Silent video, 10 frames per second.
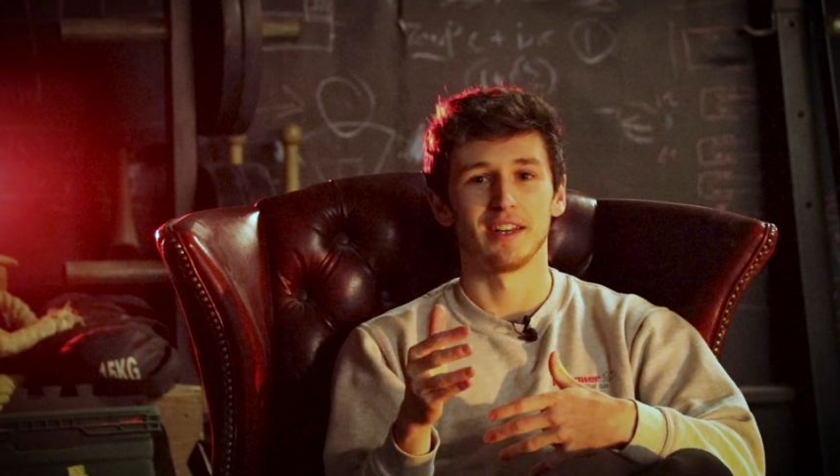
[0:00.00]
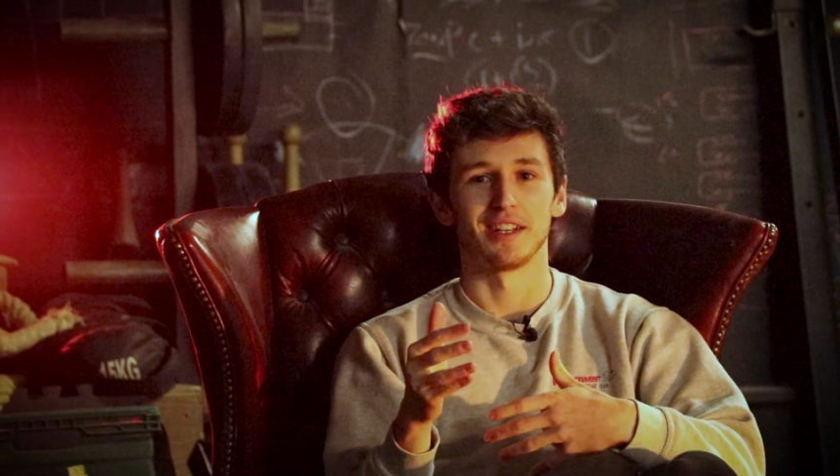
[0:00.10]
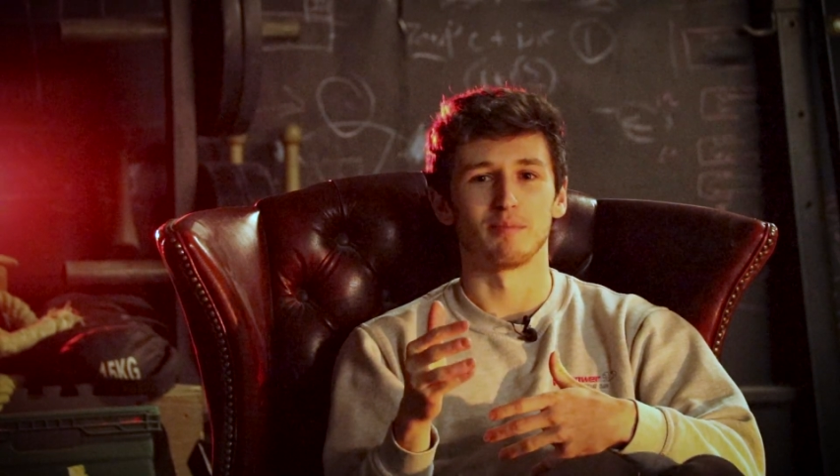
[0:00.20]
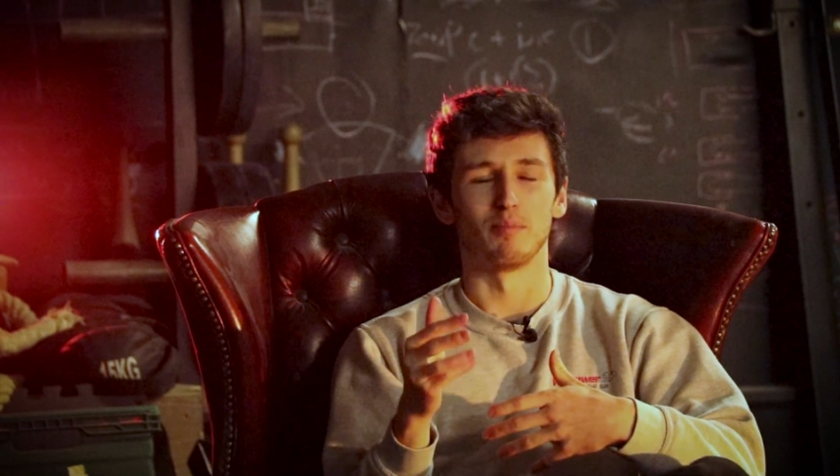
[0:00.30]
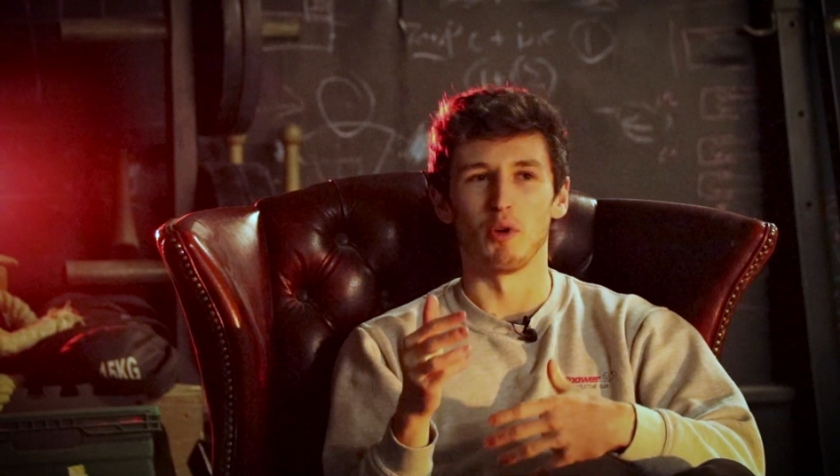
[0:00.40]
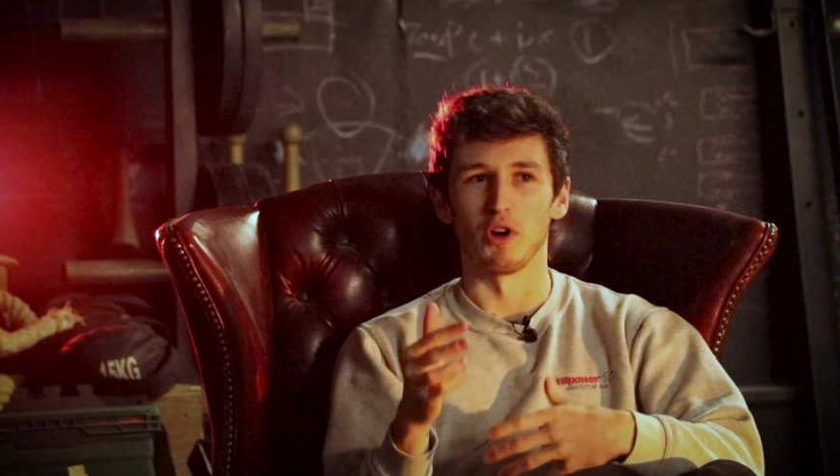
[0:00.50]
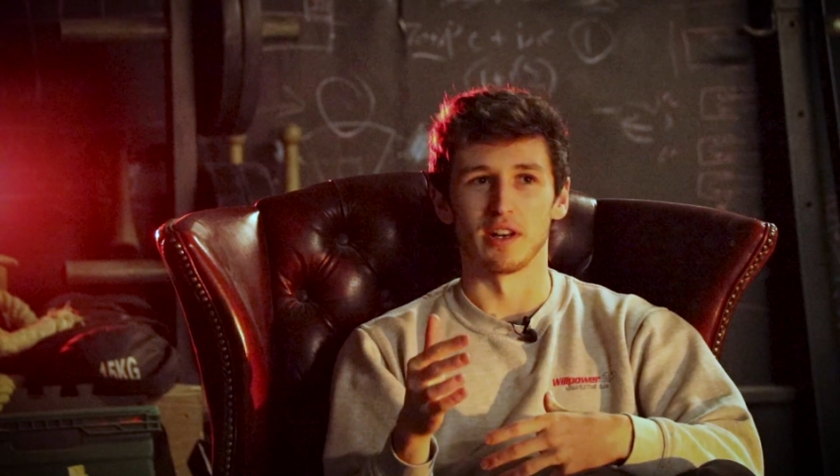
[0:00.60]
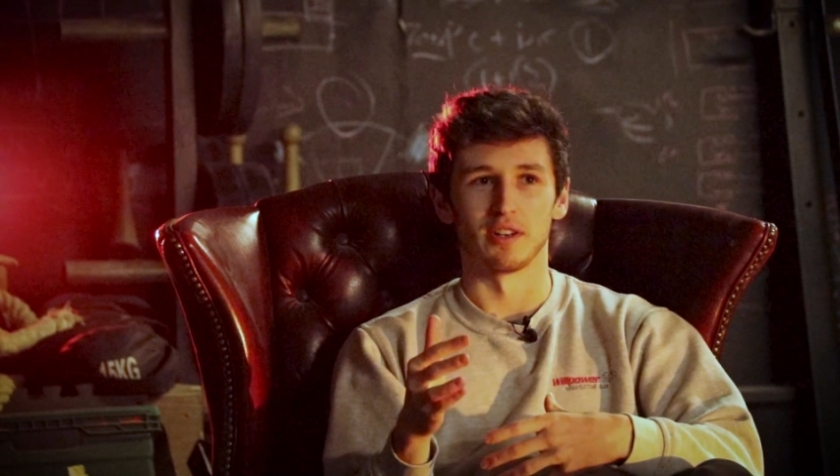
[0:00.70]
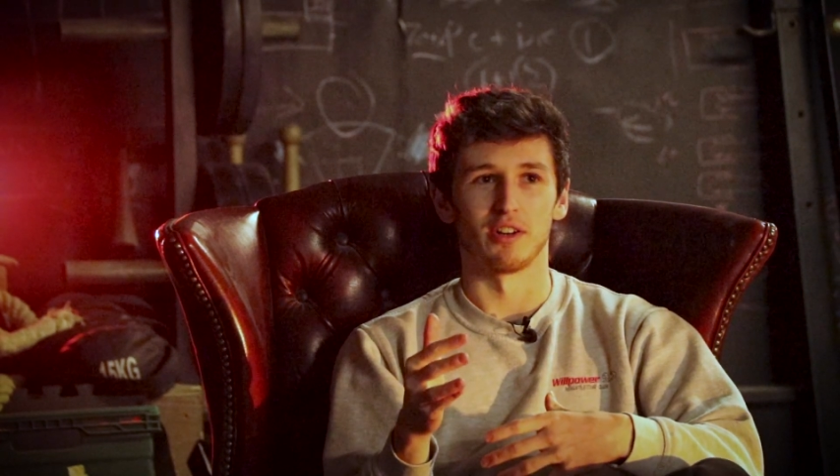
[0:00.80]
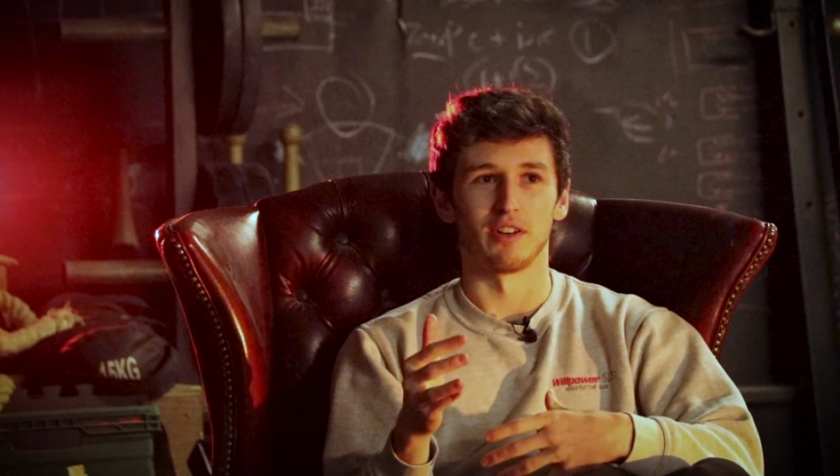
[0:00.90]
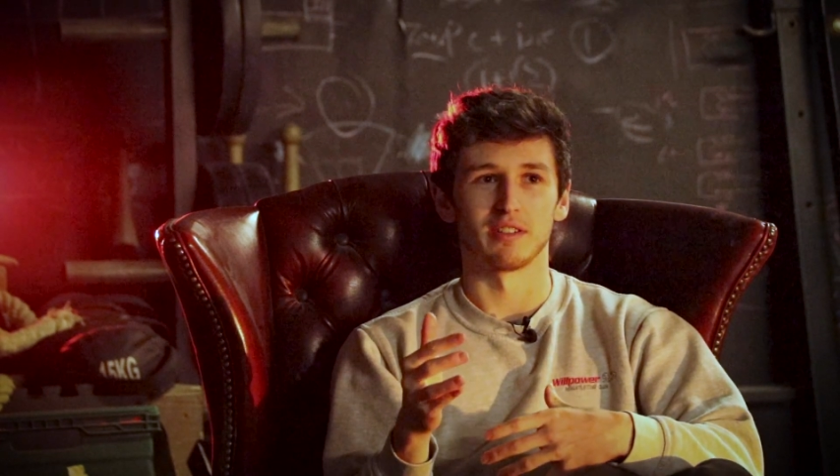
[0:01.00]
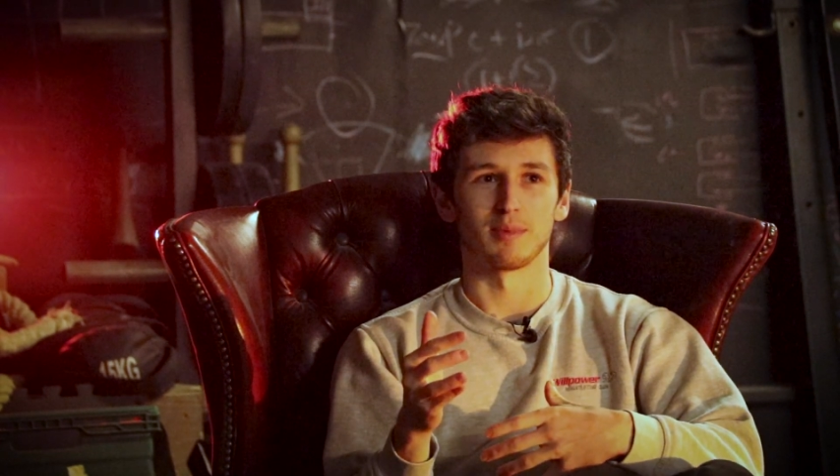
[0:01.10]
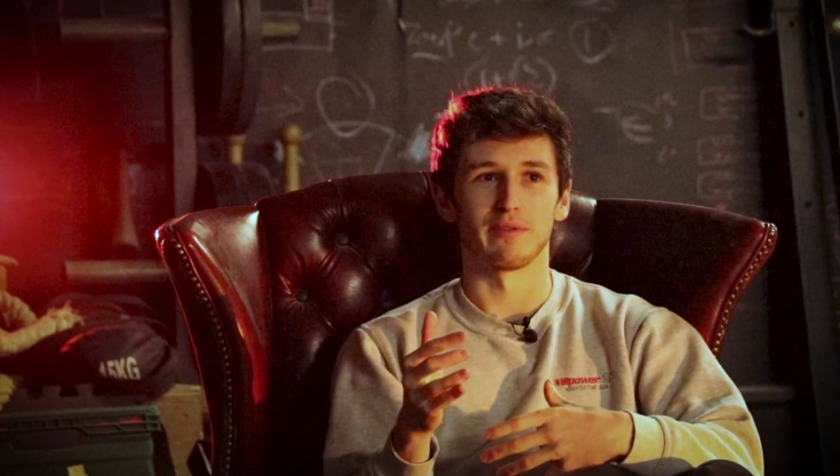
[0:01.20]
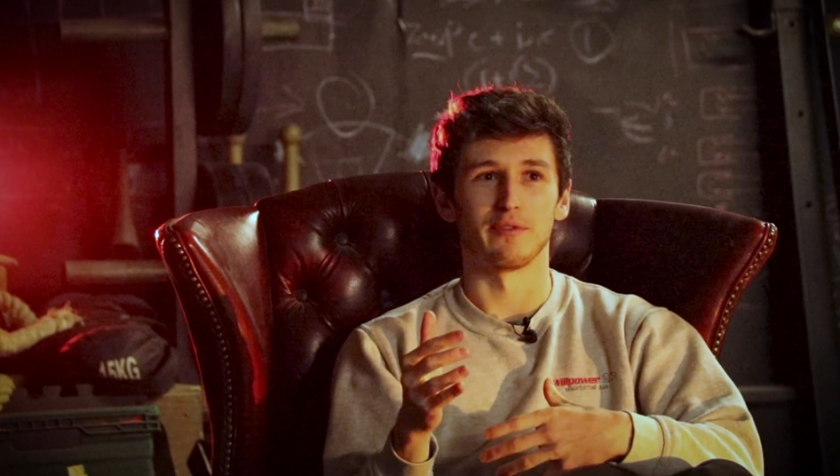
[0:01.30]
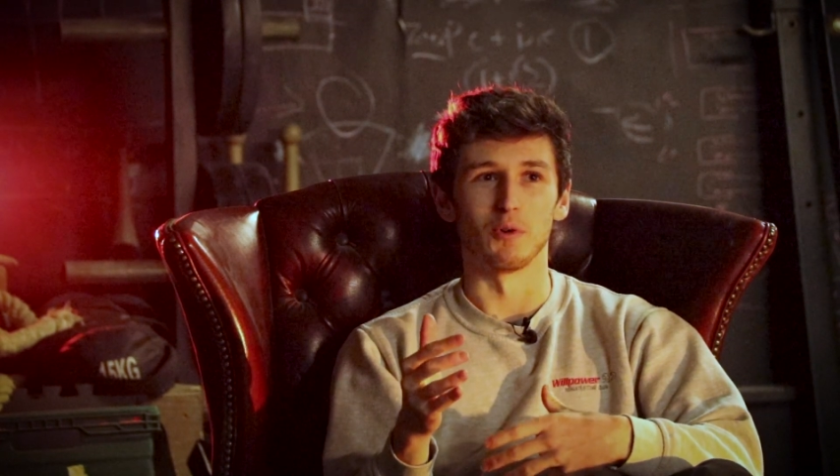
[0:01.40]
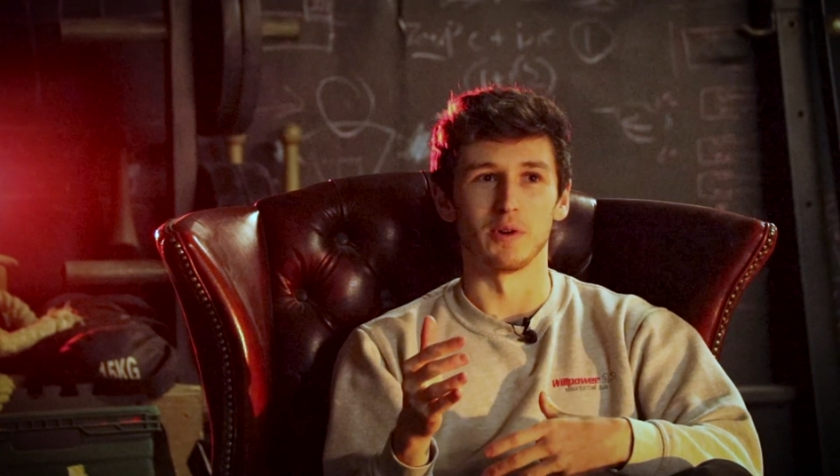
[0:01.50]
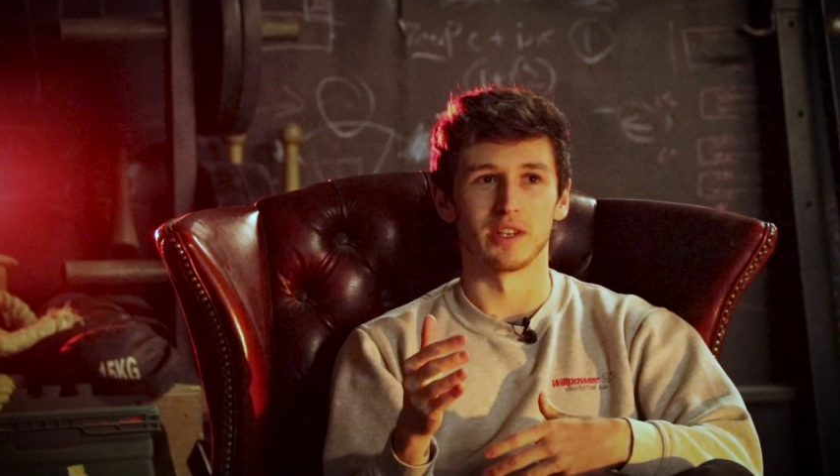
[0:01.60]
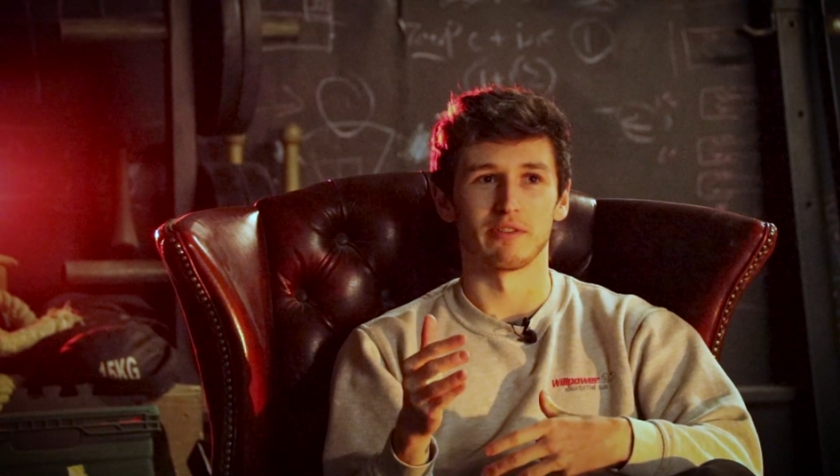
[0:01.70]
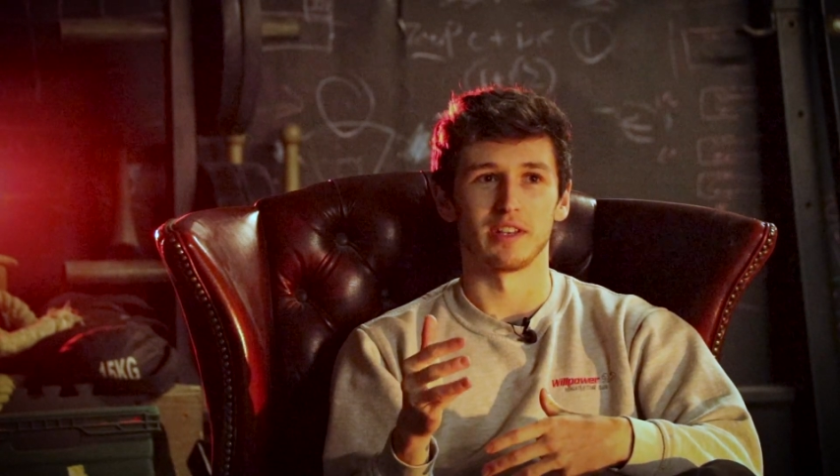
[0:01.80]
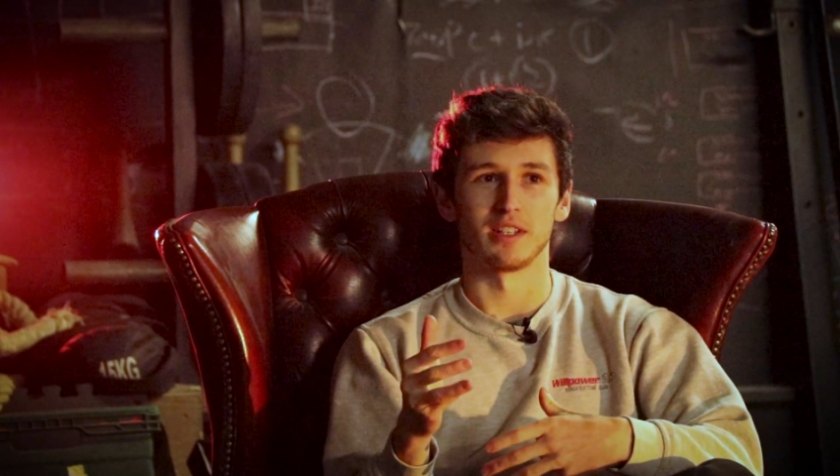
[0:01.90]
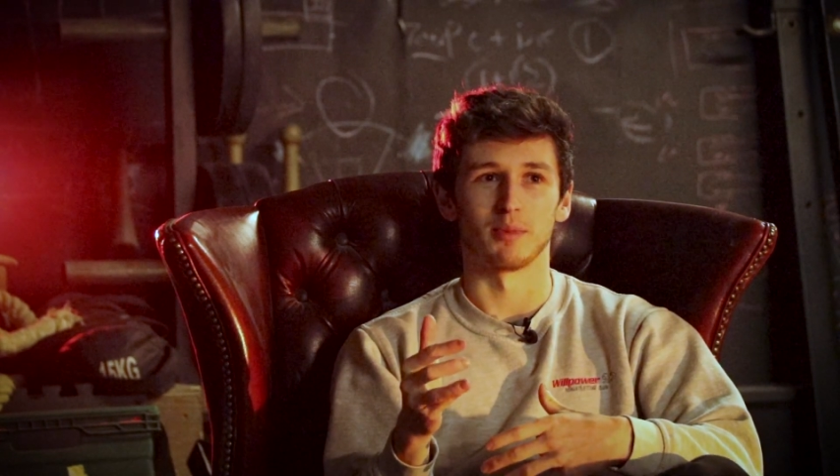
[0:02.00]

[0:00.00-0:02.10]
It's boiling hot, it's about 40 degrees,